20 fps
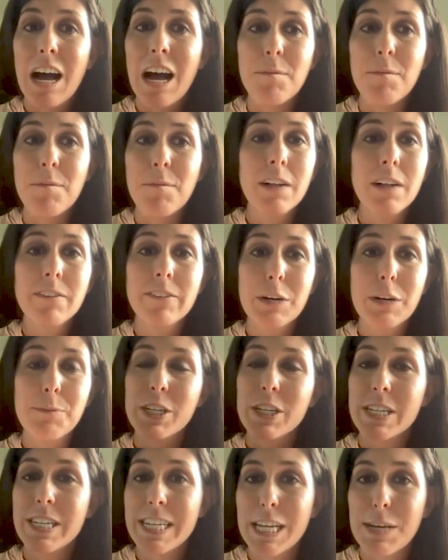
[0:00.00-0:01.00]
All of our
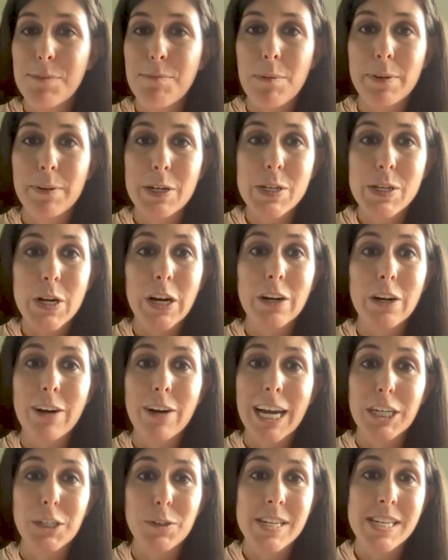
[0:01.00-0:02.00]
admissions team members are
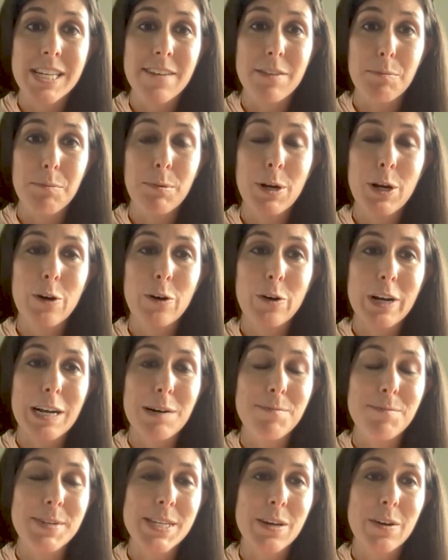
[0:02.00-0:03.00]
graduates of the
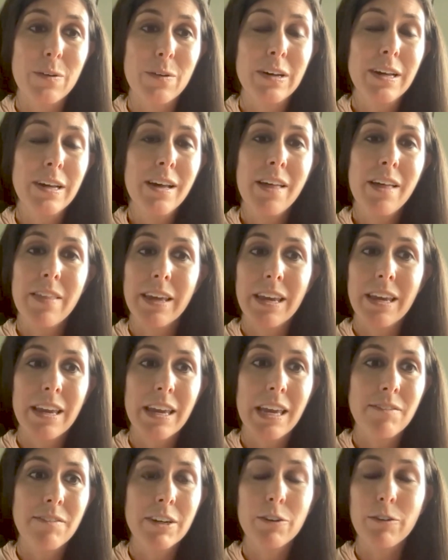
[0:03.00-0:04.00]
program, so they can
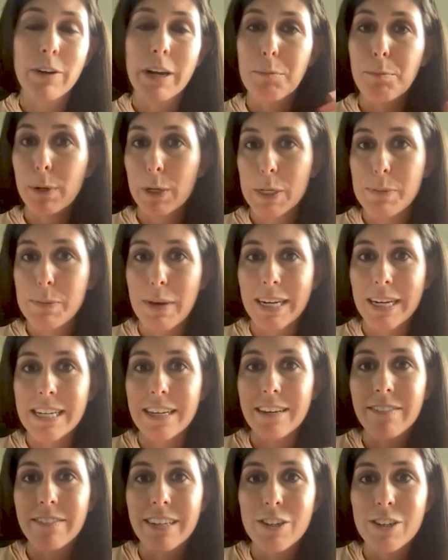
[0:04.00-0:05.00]
give a great
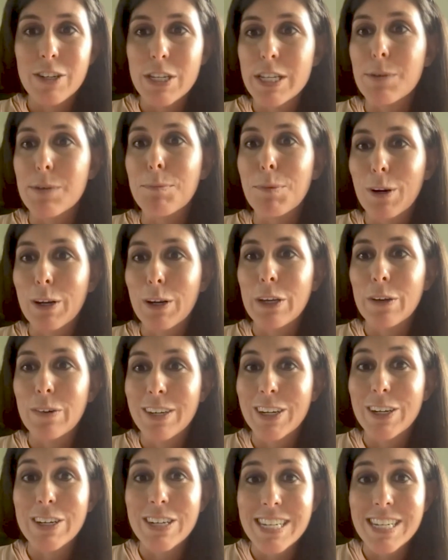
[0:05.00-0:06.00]
perspective and just support you
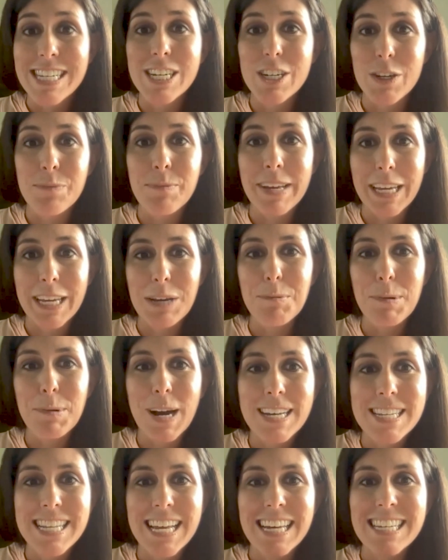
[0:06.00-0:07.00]
in your decision-making
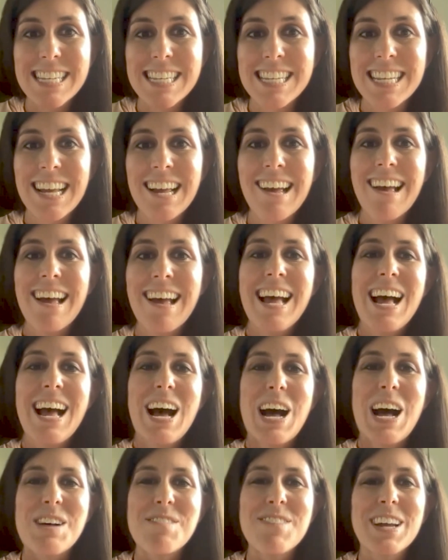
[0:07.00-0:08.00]
process.
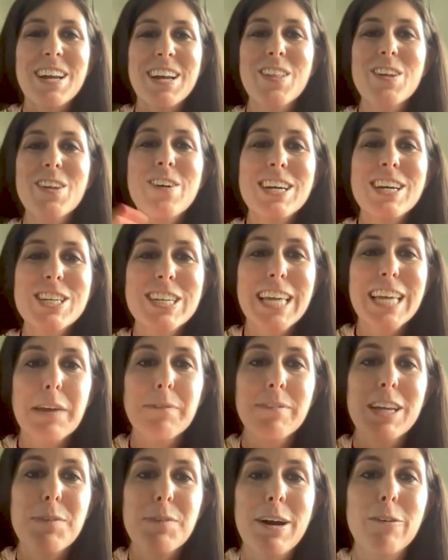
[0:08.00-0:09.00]
Another question
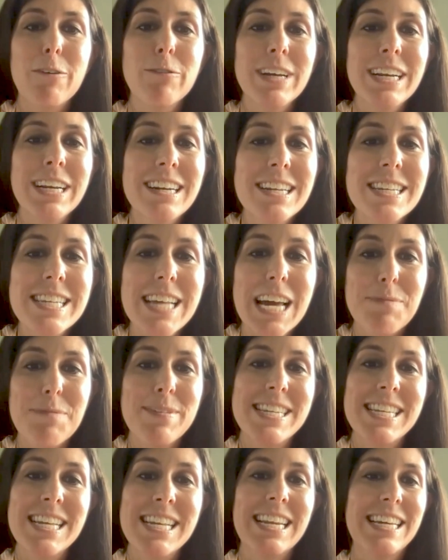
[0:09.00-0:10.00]
came in about written
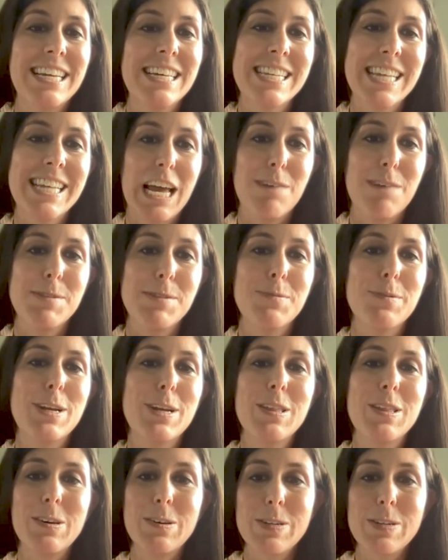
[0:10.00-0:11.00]
assignments and exams. What do
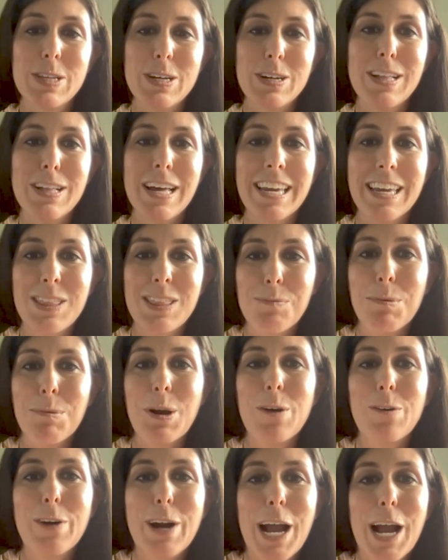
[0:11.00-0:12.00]
those look like in the
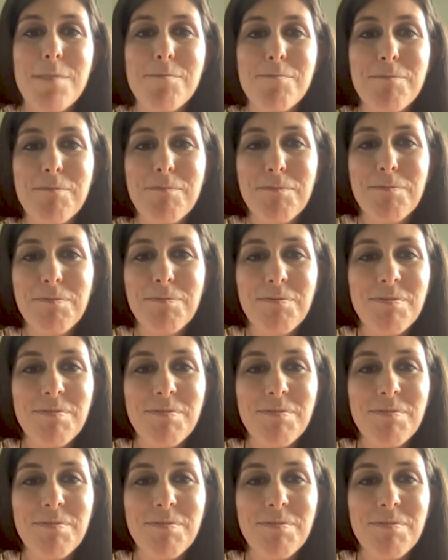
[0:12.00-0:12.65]
program?